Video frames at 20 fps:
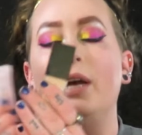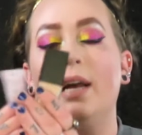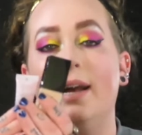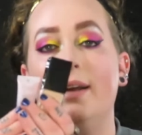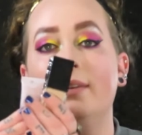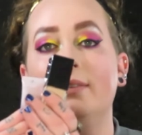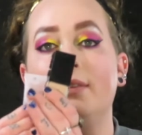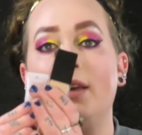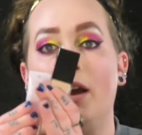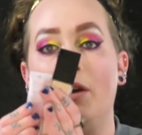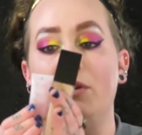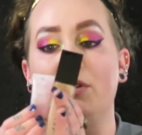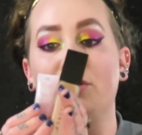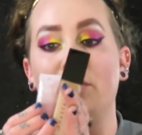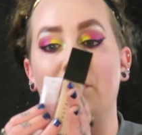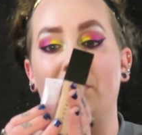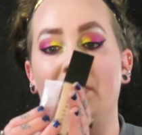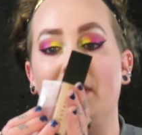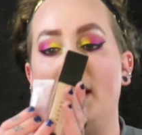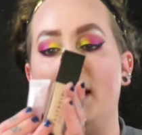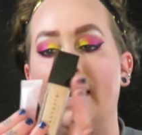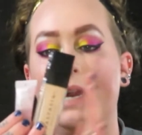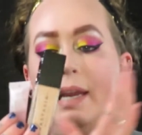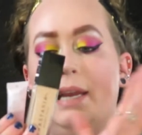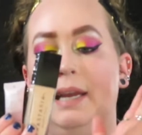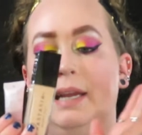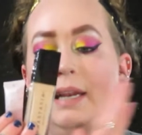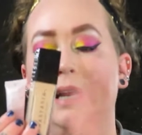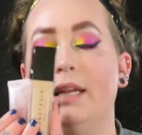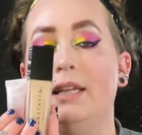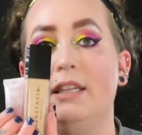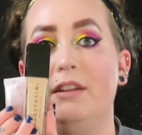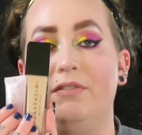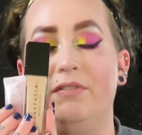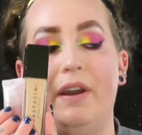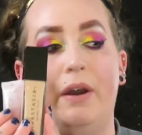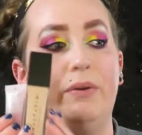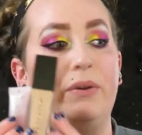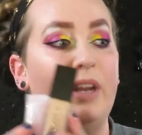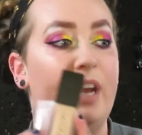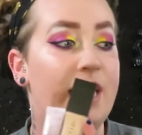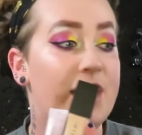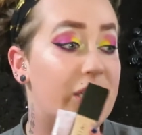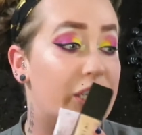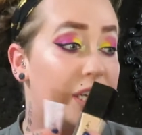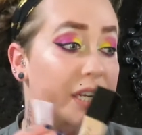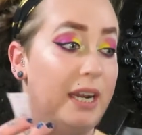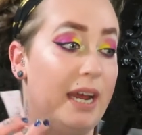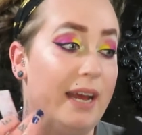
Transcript: as I was applying the foundation.